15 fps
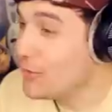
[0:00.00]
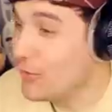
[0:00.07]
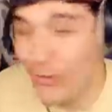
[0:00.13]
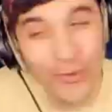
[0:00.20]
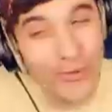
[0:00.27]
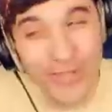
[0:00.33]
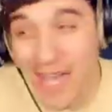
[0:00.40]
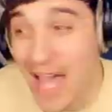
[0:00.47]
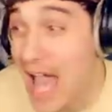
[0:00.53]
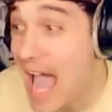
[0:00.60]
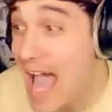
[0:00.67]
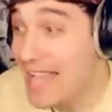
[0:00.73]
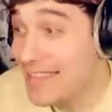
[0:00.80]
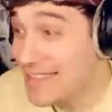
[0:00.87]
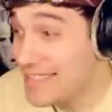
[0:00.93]
you
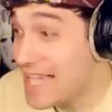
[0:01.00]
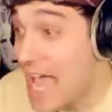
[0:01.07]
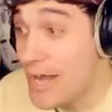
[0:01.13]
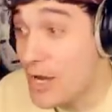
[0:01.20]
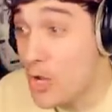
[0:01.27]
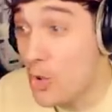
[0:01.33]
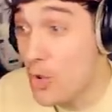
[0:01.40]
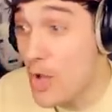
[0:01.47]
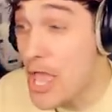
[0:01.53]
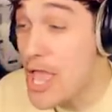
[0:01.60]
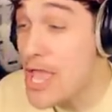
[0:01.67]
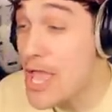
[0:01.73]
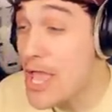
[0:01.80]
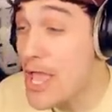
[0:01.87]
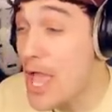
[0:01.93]
can't get
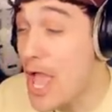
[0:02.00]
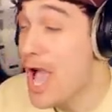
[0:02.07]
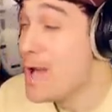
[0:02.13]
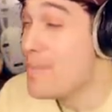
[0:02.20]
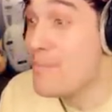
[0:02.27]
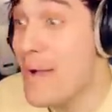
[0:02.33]
away,